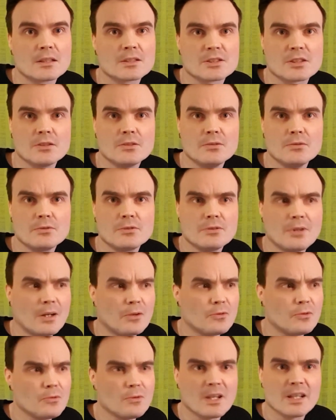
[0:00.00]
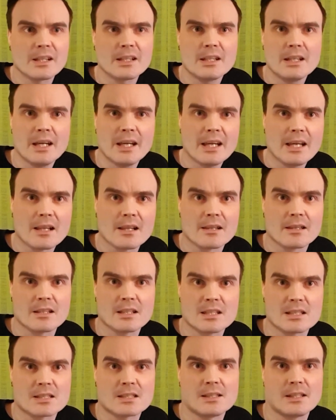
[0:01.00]
So you are ruling in hell
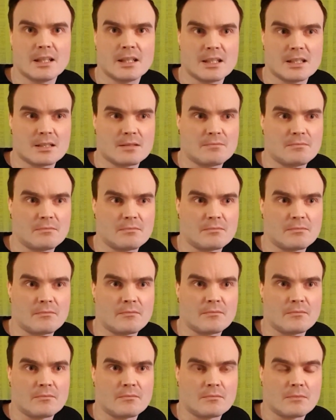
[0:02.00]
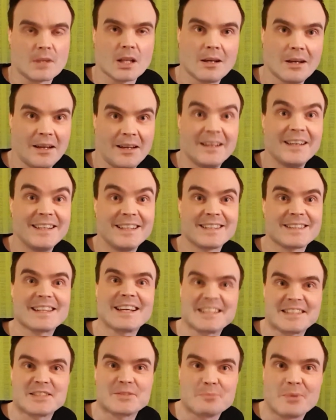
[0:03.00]
these days.
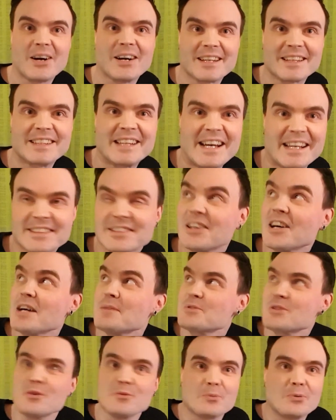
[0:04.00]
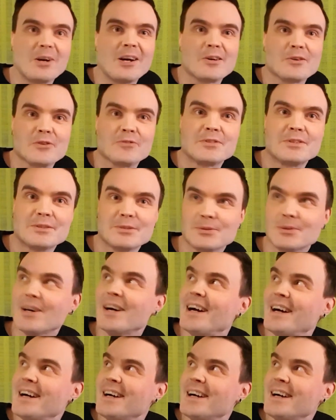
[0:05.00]
That's my cat. I'm so proud of you.